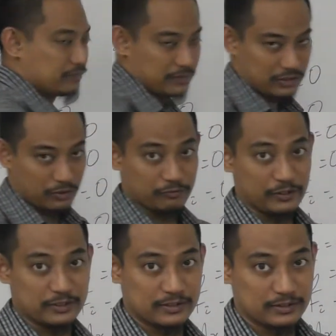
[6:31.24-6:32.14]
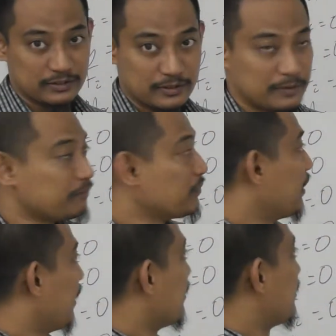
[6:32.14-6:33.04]
That's obvious.
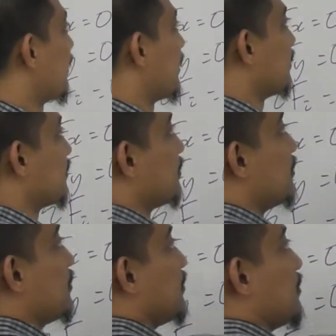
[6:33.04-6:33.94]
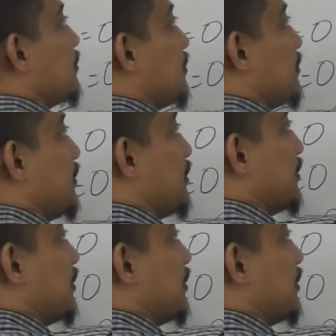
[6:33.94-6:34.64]
And then it